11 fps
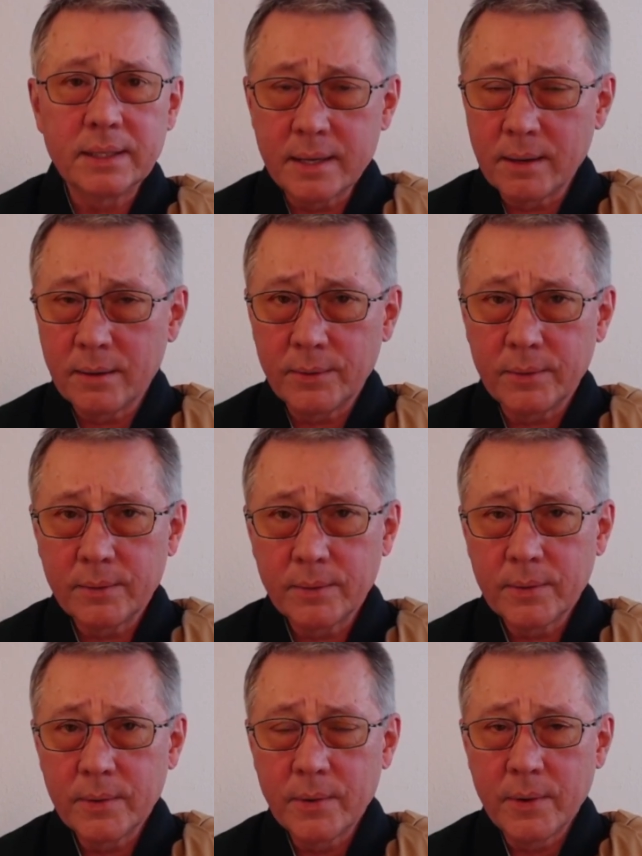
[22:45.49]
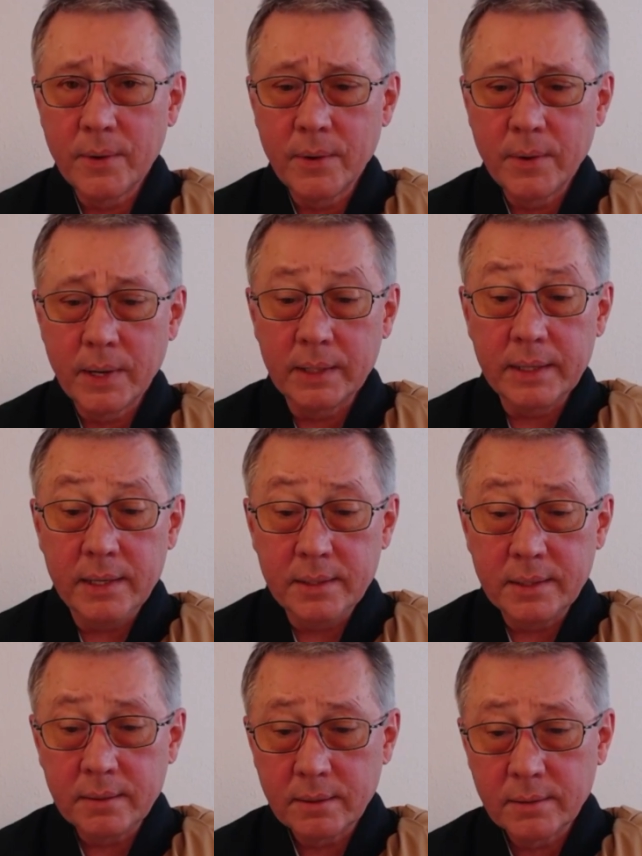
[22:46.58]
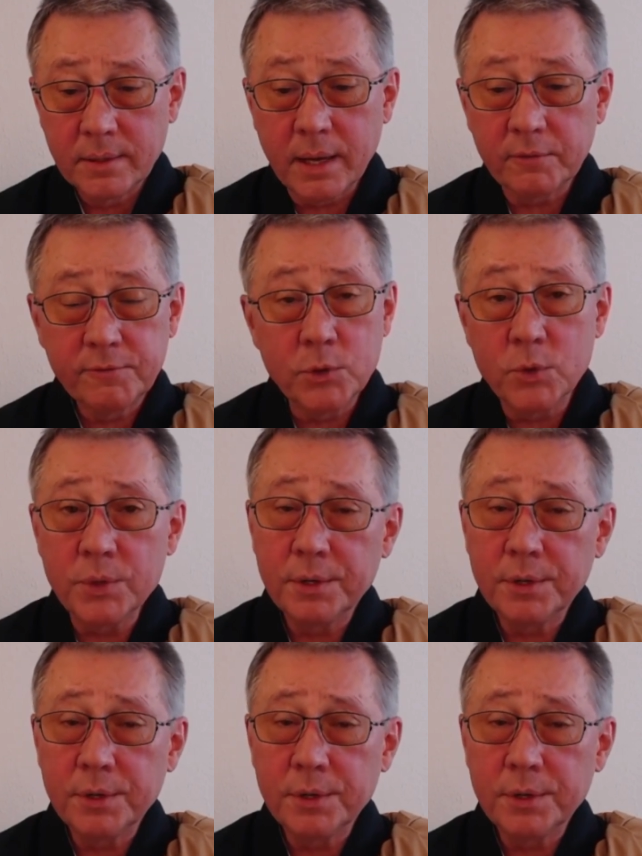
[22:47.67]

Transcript: down and eat that food.